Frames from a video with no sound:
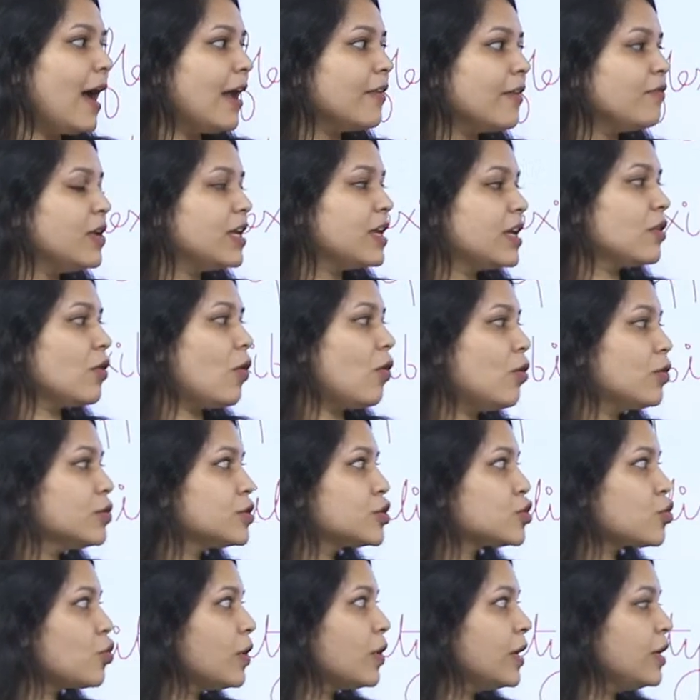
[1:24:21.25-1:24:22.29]
And we can
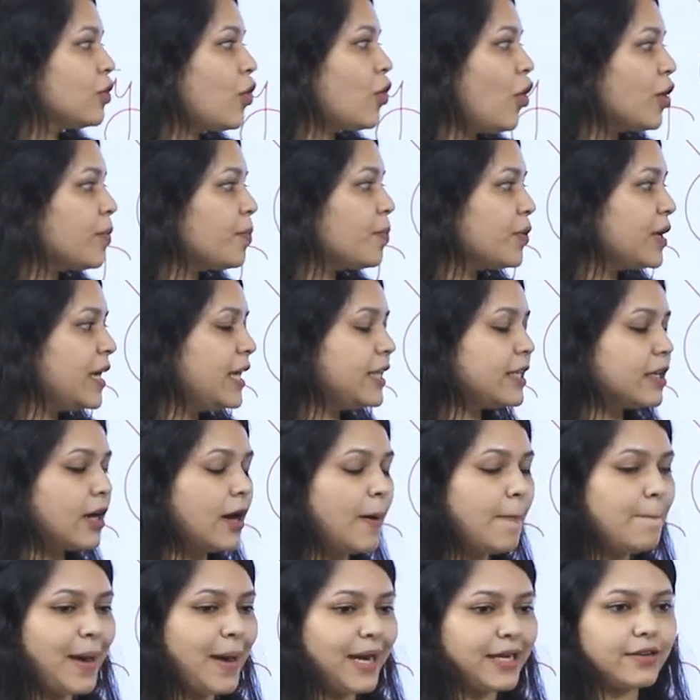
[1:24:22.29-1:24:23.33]
also incorporate a
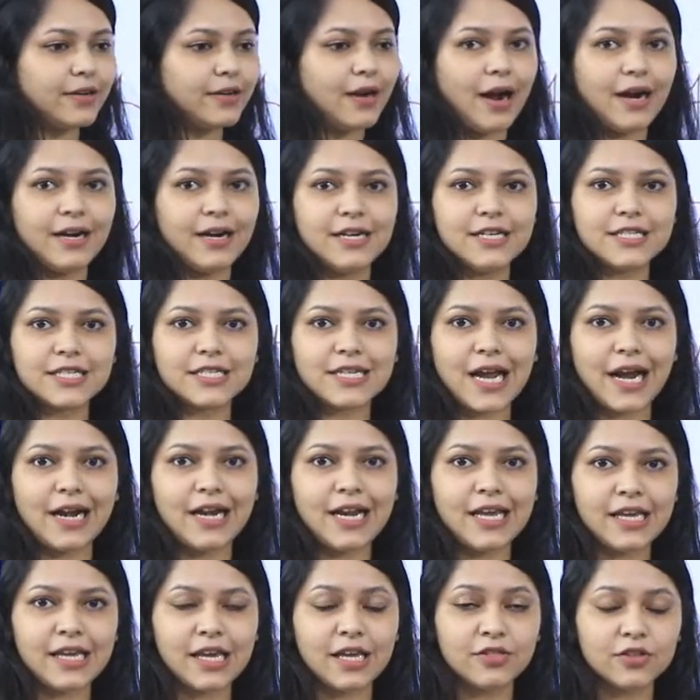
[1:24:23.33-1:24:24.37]
better
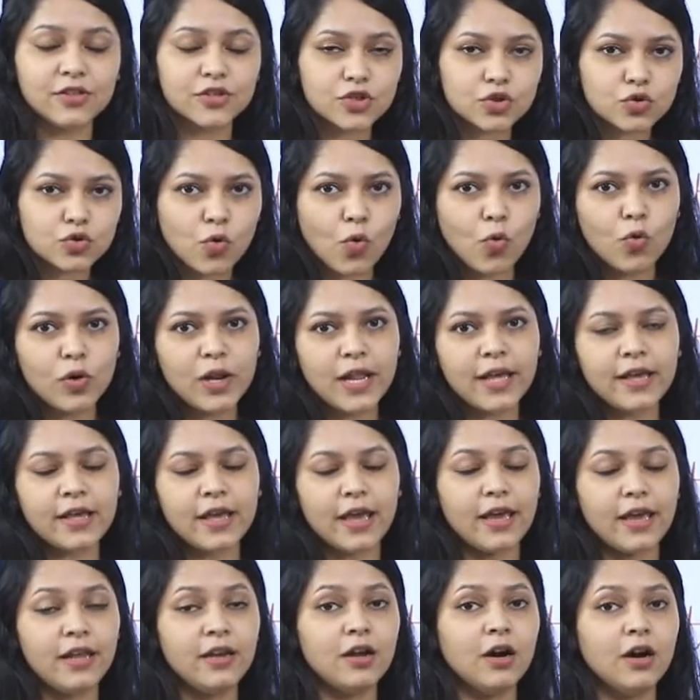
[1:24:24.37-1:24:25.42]
understanding in the schooling,
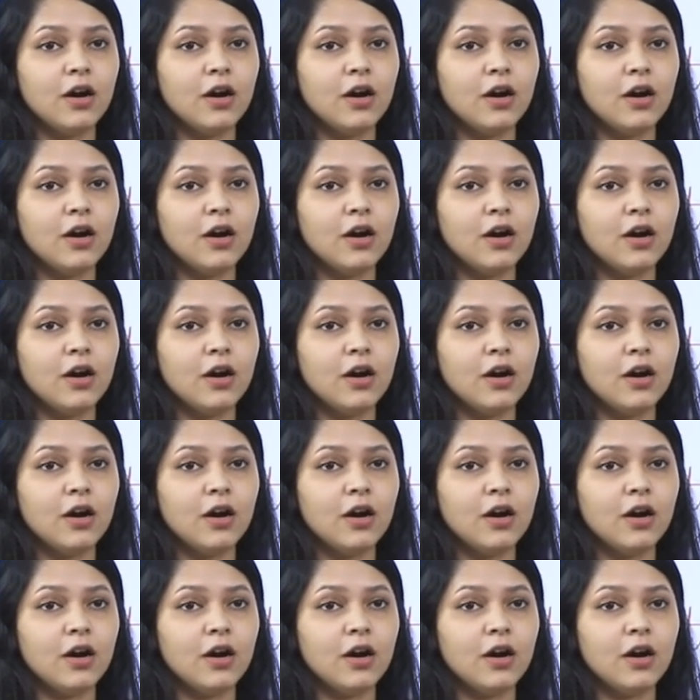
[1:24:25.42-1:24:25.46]
in